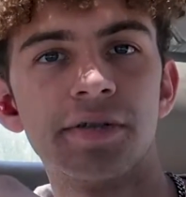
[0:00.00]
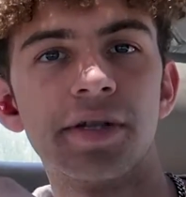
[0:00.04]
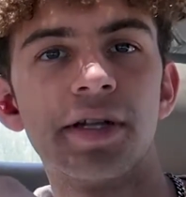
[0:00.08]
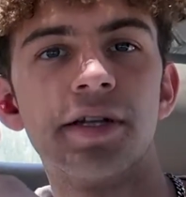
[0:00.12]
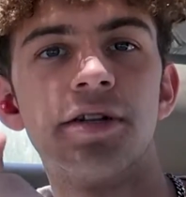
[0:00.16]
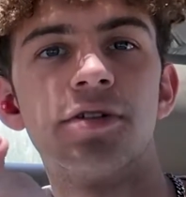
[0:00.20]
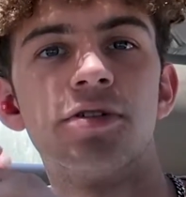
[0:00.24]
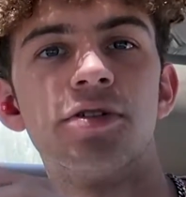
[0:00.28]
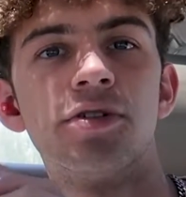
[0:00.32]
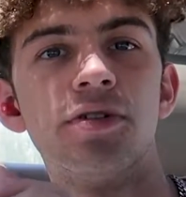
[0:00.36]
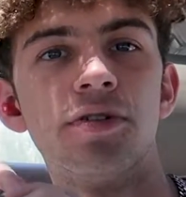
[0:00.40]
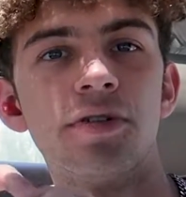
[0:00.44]
Then
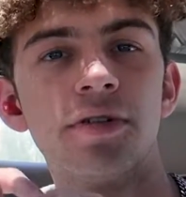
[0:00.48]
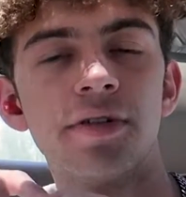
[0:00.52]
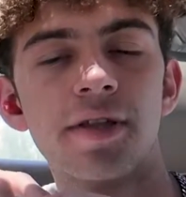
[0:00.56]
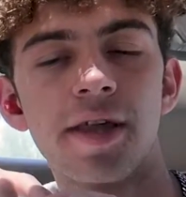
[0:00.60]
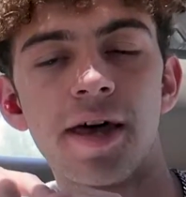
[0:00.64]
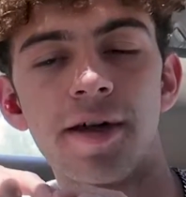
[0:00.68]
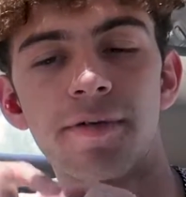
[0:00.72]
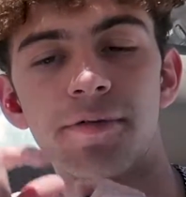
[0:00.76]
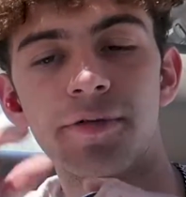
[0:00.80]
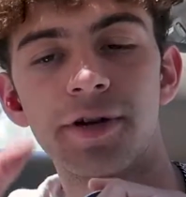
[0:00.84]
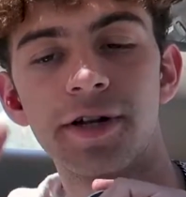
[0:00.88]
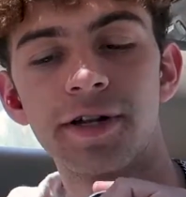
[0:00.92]
you tune into
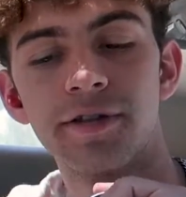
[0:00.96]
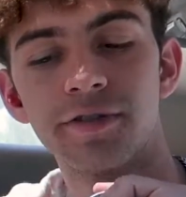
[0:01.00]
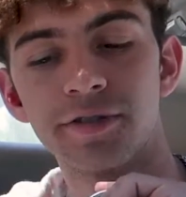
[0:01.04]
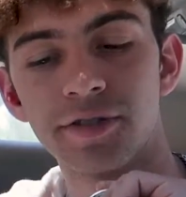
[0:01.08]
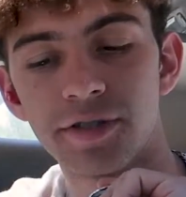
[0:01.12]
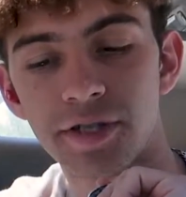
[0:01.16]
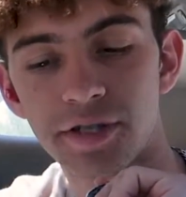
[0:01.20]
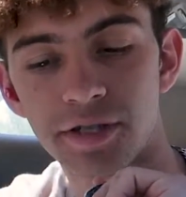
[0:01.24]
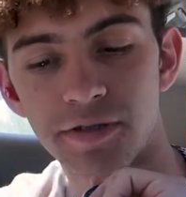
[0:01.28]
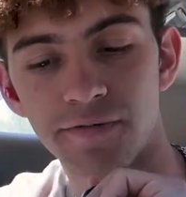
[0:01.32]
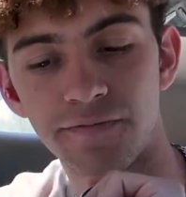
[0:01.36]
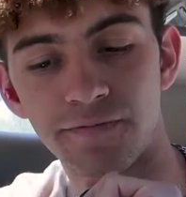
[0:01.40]
that radio
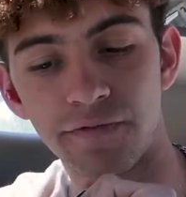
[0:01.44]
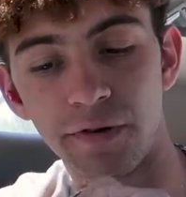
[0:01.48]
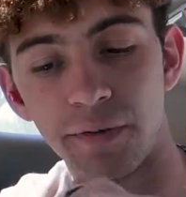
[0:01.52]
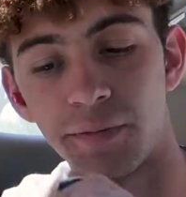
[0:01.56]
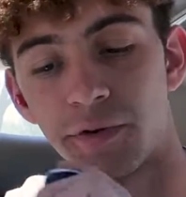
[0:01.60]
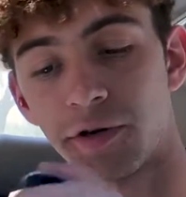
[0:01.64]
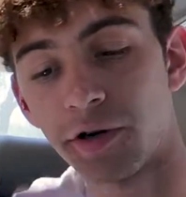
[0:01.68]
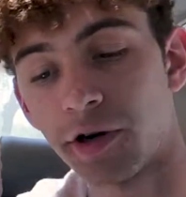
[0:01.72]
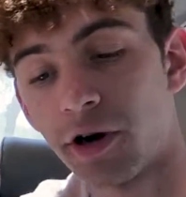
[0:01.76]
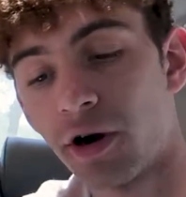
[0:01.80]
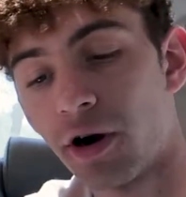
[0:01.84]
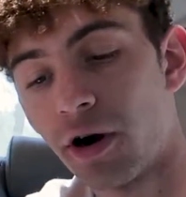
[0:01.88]
station from
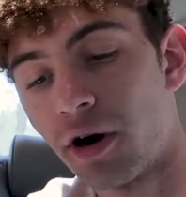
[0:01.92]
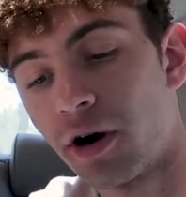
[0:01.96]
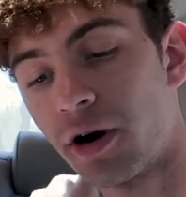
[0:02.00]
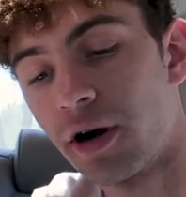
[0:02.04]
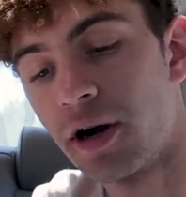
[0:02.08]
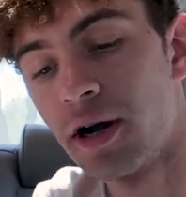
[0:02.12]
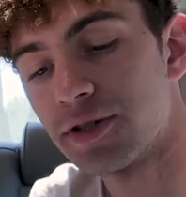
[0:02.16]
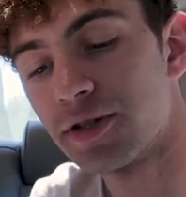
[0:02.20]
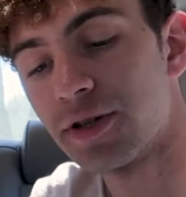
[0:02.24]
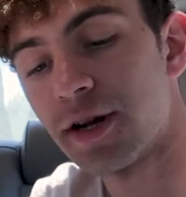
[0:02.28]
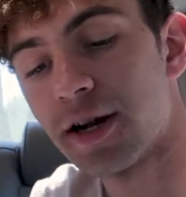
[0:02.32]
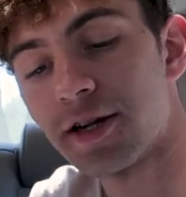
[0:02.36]
your car.
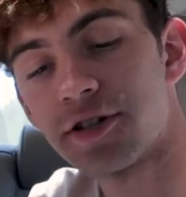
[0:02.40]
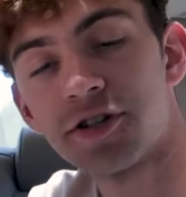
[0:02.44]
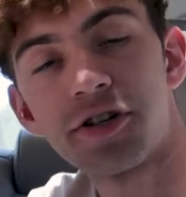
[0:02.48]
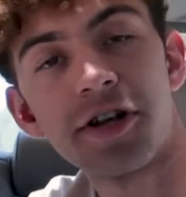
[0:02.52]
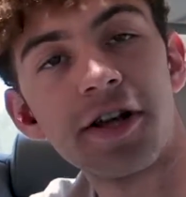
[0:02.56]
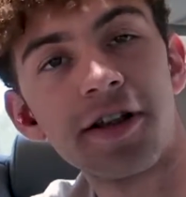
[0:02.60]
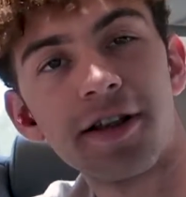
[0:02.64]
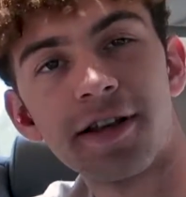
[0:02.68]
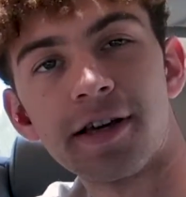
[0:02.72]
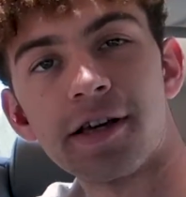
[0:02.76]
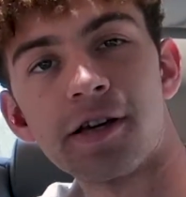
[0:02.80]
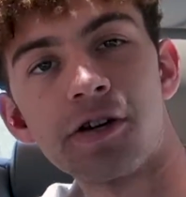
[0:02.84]
So you can actually
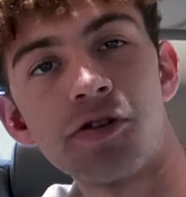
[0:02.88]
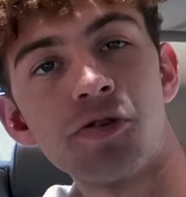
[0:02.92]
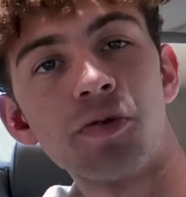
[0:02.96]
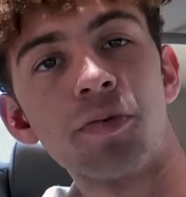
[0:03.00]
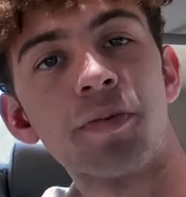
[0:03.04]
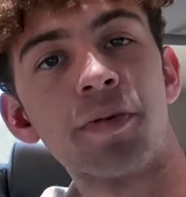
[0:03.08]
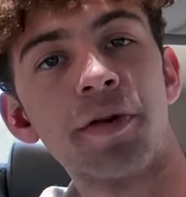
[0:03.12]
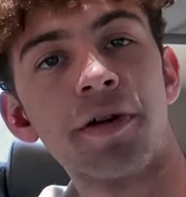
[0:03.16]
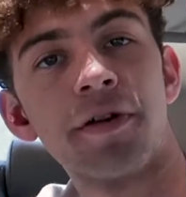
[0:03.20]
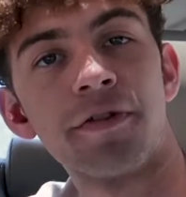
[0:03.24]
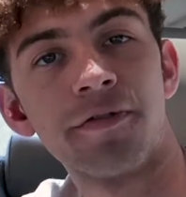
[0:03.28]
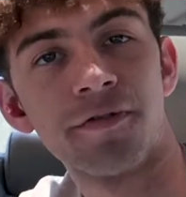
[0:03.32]
get like a
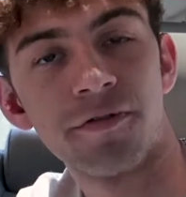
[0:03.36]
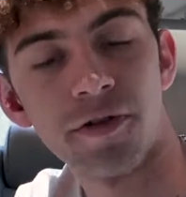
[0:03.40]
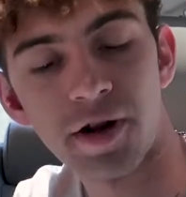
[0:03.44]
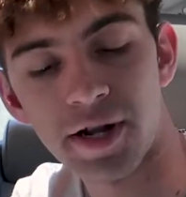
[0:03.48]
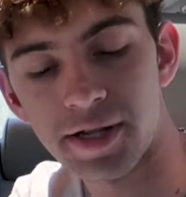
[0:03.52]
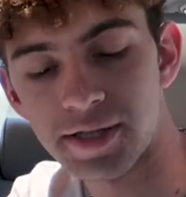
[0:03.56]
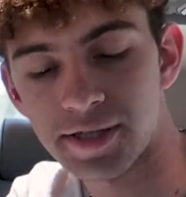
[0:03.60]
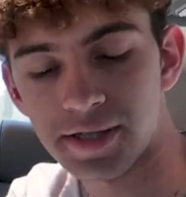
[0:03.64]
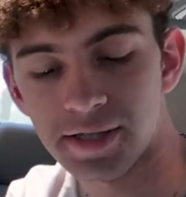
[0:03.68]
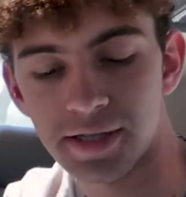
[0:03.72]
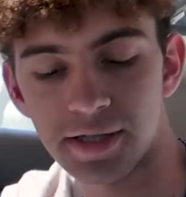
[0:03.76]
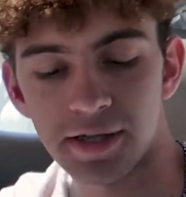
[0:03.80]
group of your
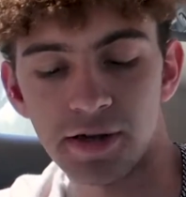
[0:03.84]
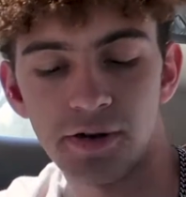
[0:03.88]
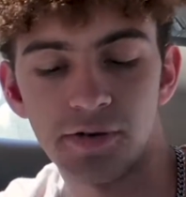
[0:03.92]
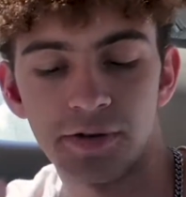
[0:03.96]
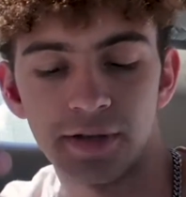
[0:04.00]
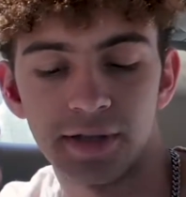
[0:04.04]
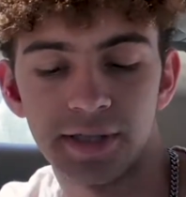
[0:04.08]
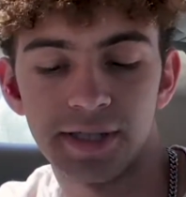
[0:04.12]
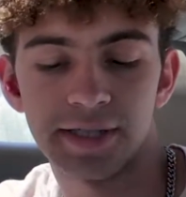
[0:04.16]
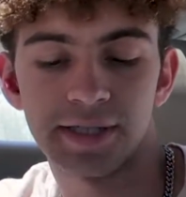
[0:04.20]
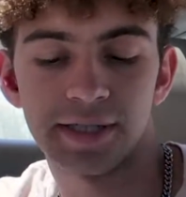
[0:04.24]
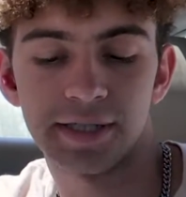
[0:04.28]
friends to go
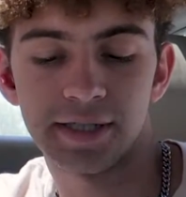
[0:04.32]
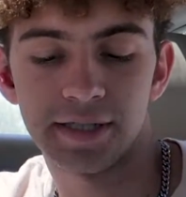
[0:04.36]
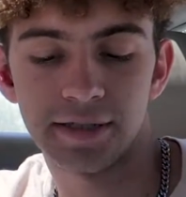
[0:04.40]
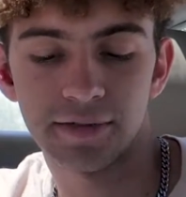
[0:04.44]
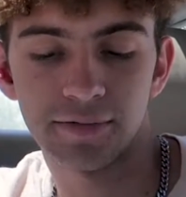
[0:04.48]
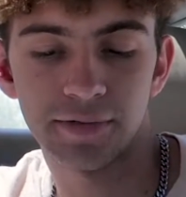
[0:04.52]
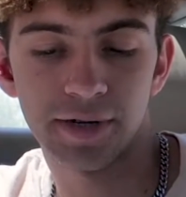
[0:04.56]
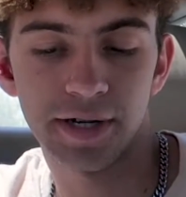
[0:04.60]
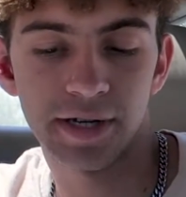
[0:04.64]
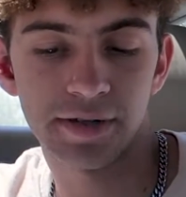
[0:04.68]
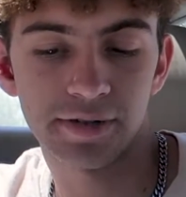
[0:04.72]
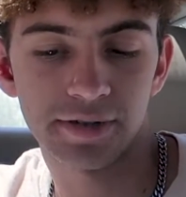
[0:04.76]
and listen to the
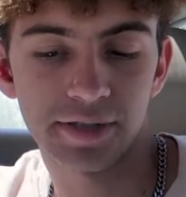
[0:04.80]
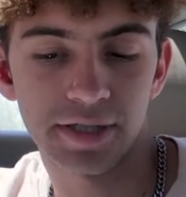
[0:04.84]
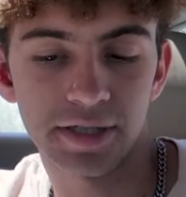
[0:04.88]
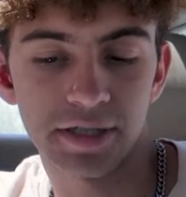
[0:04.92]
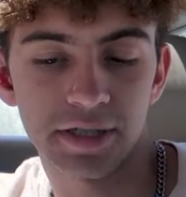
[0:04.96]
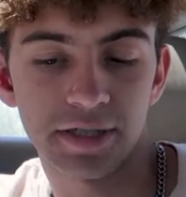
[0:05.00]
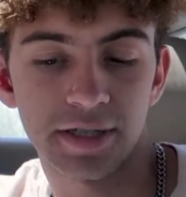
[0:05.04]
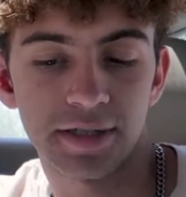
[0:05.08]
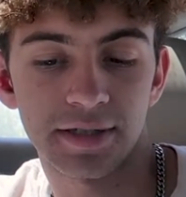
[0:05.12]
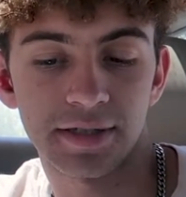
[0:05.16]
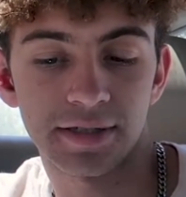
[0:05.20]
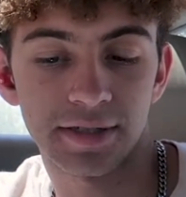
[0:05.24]
radio
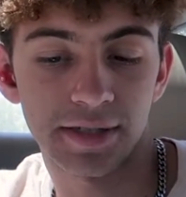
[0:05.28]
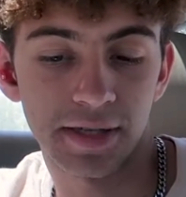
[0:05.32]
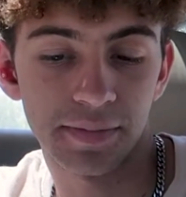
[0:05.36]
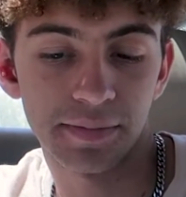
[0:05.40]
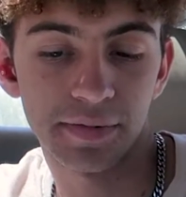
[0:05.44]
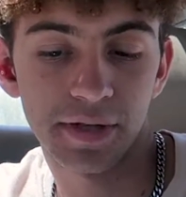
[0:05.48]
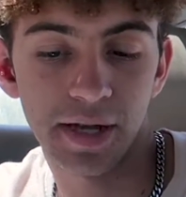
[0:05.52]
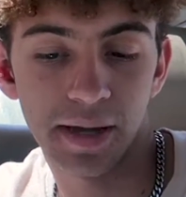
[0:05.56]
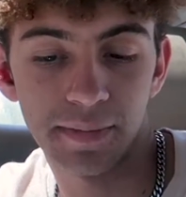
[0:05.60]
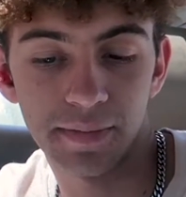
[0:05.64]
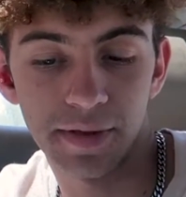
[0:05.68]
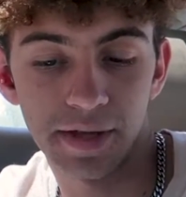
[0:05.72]
station at the same
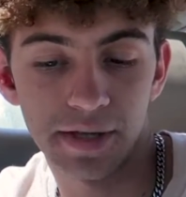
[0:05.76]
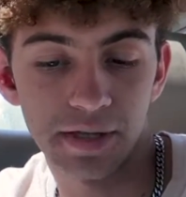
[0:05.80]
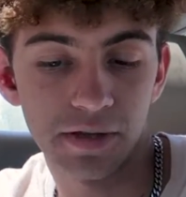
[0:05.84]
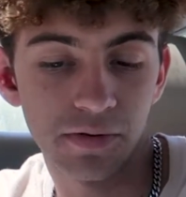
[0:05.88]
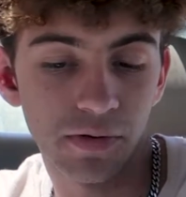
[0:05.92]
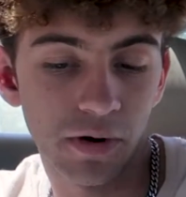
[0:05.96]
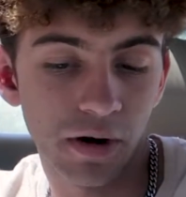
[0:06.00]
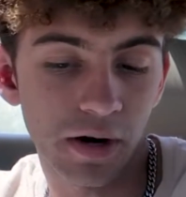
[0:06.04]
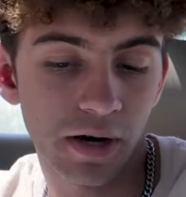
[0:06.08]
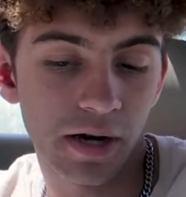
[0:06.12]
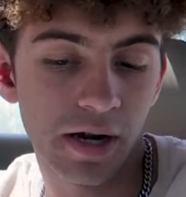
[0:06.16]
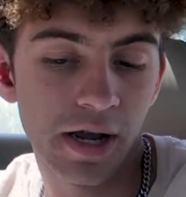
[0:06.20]
time that
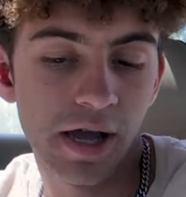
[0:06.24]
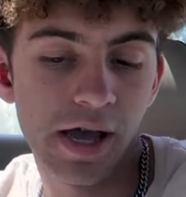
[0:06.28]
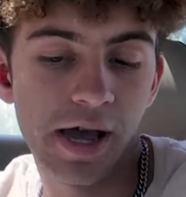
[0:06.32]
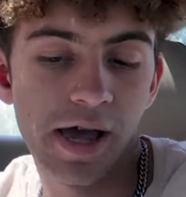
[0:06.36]
you are.